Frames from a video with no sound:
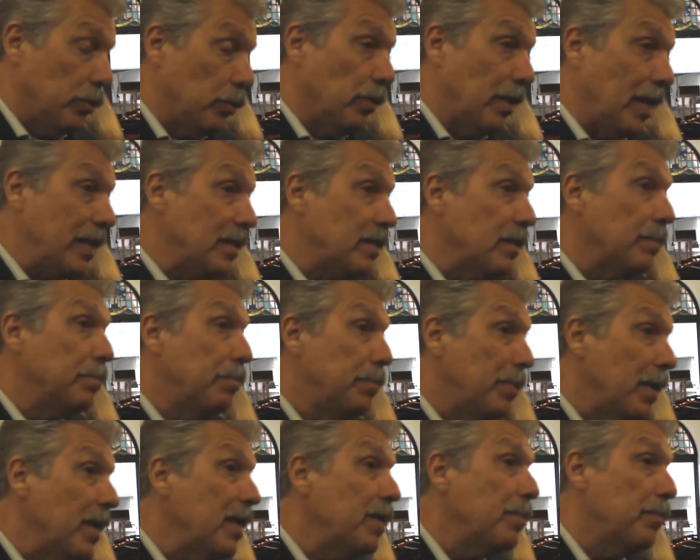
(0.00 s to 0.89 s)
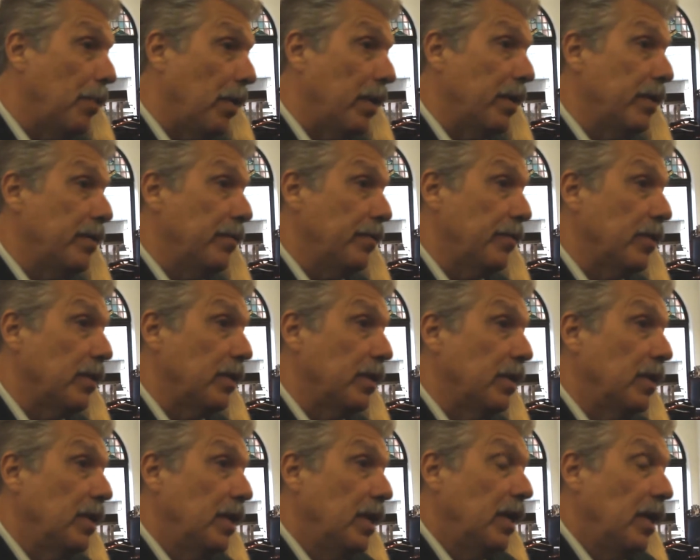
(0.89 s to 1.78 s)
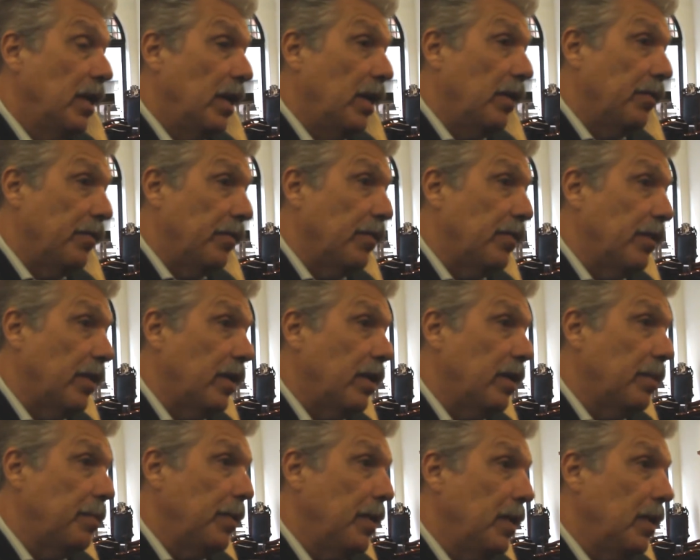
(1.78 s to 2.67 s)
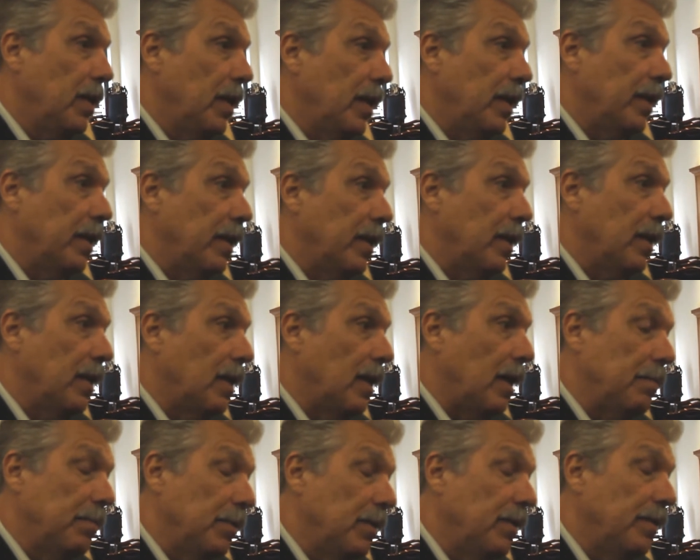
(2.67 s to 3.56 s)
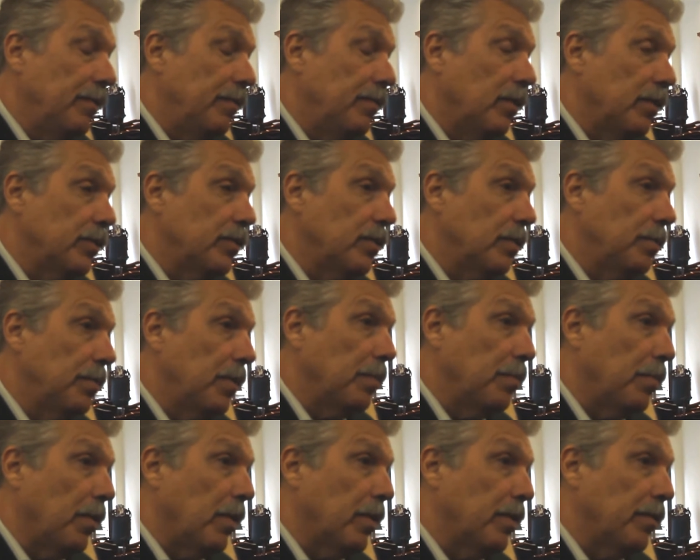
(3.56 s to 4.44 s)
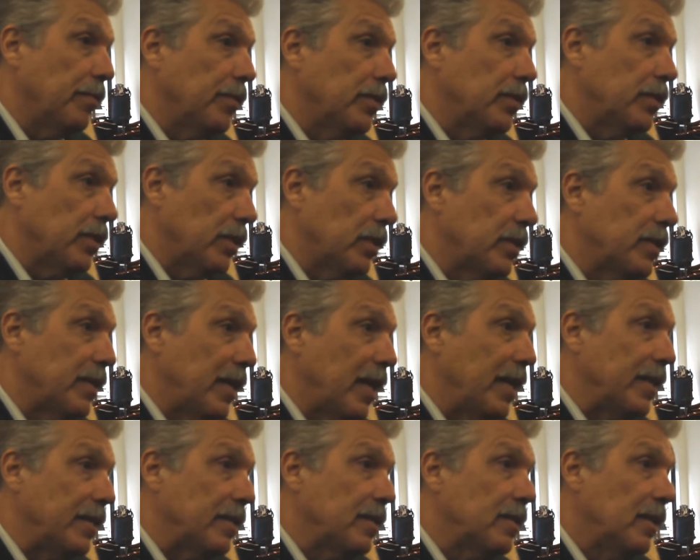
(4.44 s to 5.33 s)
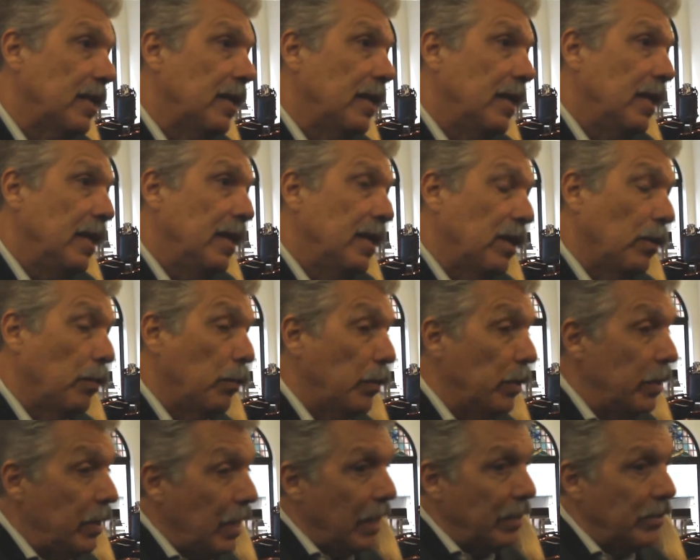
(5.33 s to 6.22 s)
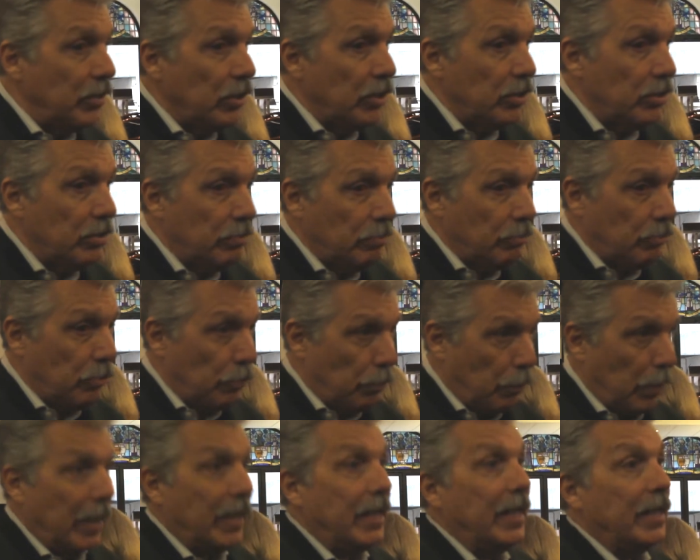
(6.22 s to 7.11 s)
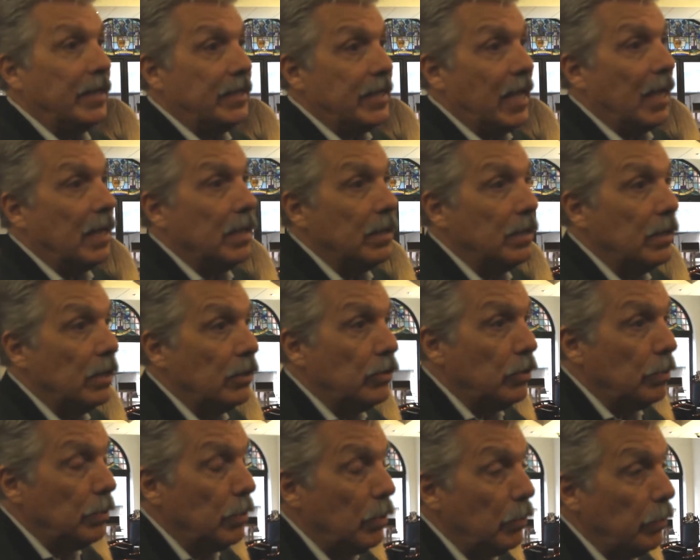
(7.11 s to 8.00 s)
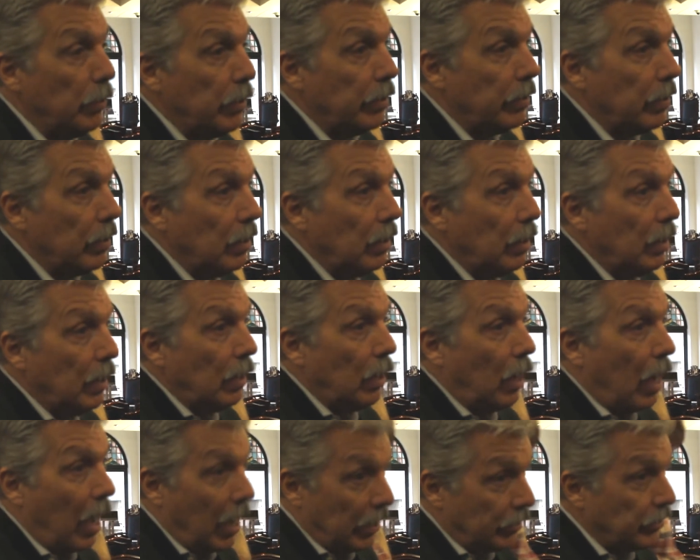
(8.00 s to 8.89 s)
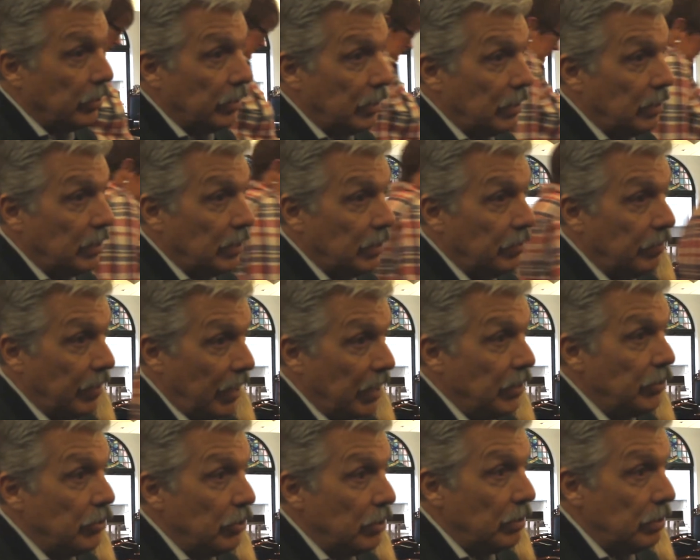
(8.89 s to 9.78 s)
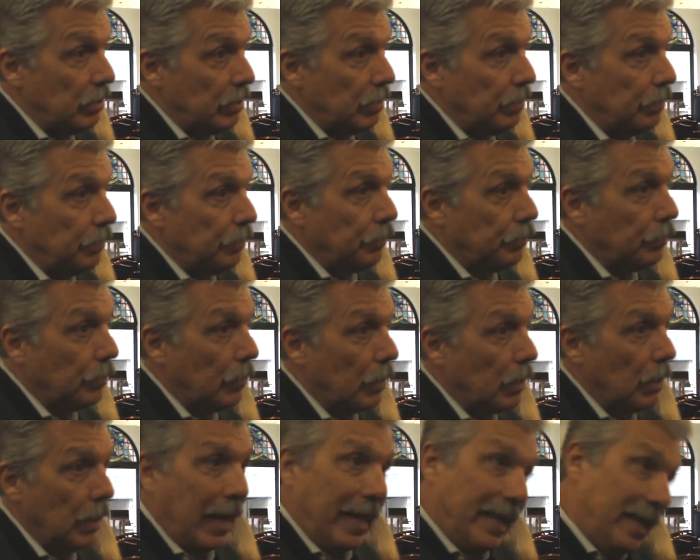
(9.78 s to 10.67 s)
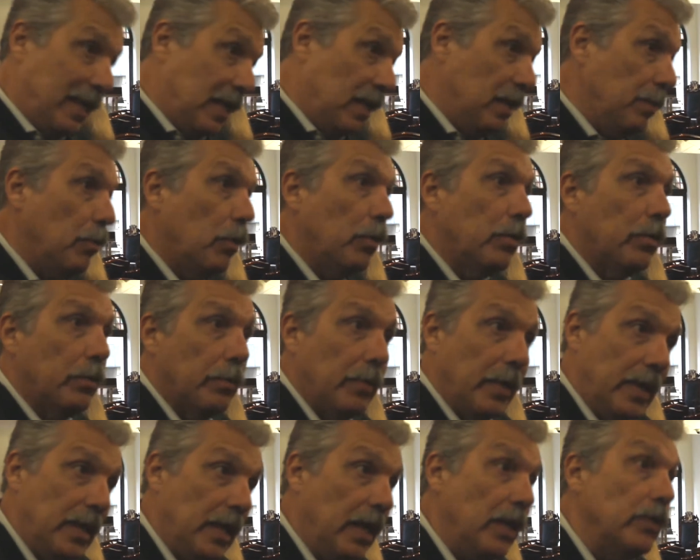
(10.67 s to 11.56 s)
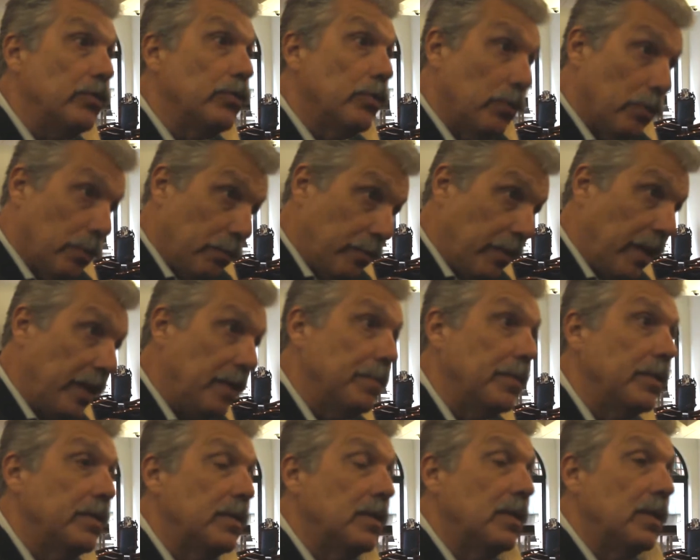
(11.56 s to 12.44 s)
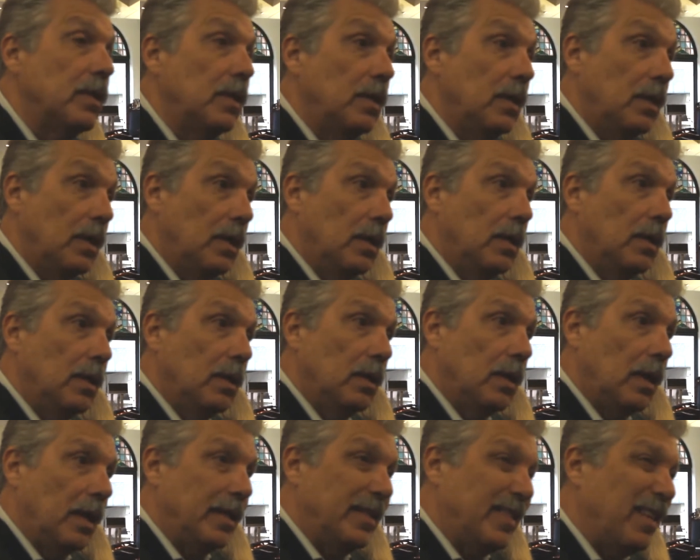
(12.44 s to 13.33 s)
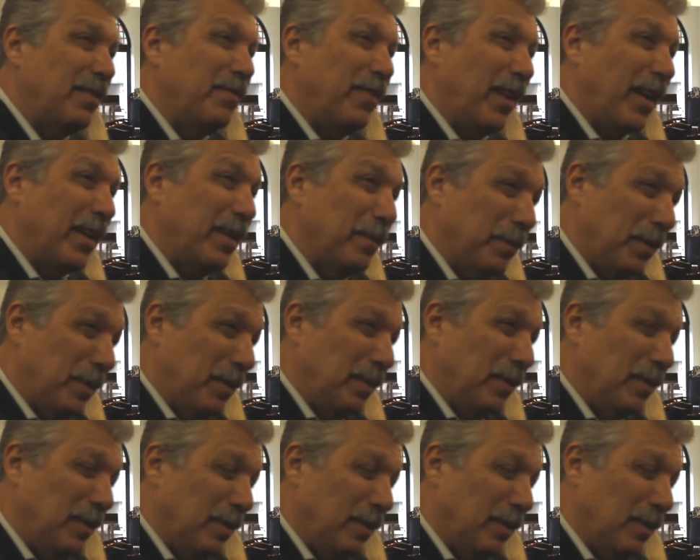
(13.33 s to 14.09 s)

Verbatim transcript: So that's a big part of the, of the therapy, and, and I believe also a big part of the success. Yeah. And we're not just directly attacking the tumor with oxidative agents mm-hmm. like chemo or radiation or vitamin C. Yeah. I say vitamin.